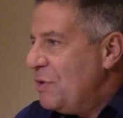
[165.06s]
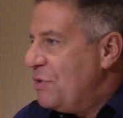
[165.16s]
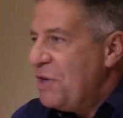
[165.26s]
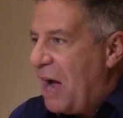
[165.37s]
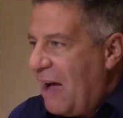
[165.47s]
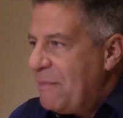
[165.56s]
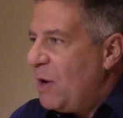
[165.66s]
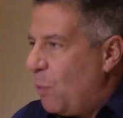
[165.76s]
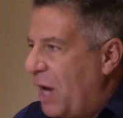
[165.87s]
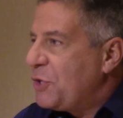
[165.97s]
the, I've been
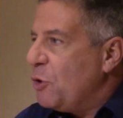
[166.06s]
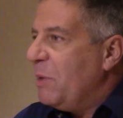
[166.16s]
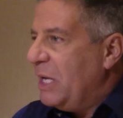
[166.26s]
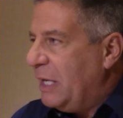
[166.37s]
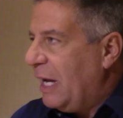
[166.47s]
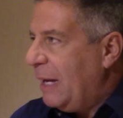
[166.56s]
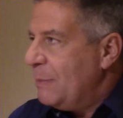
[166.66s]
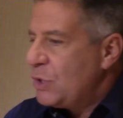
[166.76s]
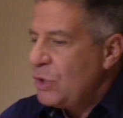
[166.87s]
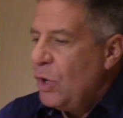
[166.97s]
in way too many
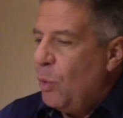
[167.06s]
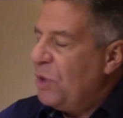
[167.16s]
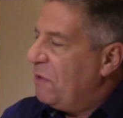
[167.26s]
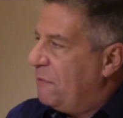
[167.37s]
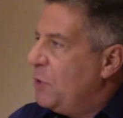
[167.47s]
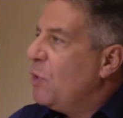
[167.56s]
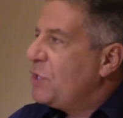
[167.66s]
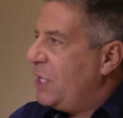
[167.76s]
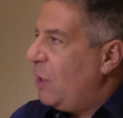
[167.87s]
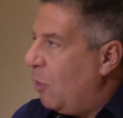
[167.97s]
games when the
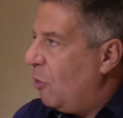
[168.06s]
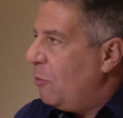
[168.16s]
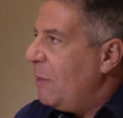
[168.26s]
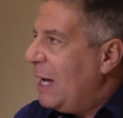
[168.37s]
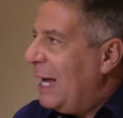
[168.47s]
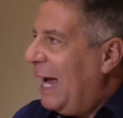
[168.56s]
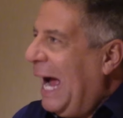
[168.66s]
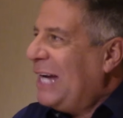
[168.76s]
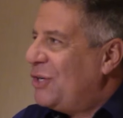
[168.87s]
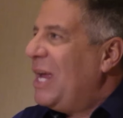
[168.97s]
viewers at home
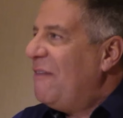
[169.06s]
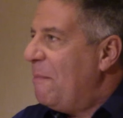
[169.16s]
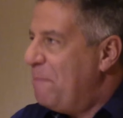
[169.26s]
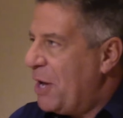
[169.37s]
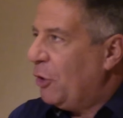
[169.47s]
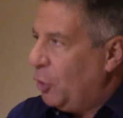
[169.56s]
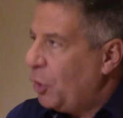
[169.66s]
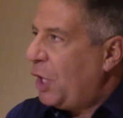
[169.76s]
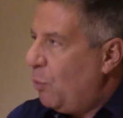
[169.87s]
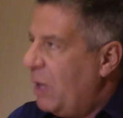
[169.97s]
actually have a better
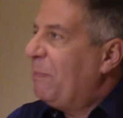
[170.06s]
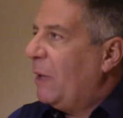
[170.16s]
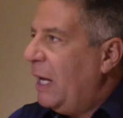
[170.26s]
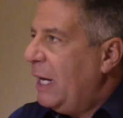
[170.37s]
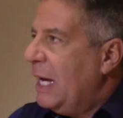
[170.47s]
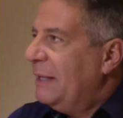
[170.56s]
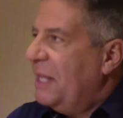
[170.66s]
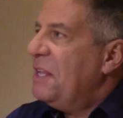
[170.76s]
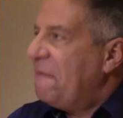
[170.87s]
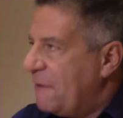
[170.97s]
look at replay
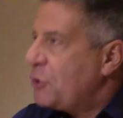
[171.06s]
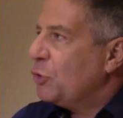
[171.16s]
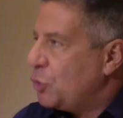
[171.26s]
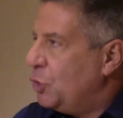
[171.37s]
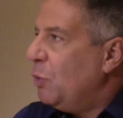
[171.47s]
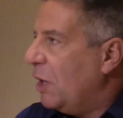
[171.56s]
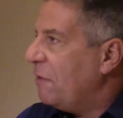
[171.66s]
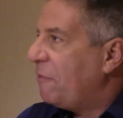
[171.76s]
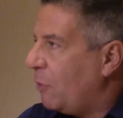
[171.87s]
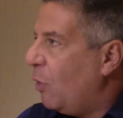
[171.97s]
than the officials do on
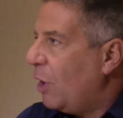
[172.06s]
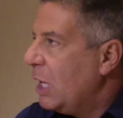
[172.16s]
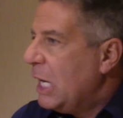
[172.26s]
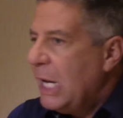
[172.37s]
the floor.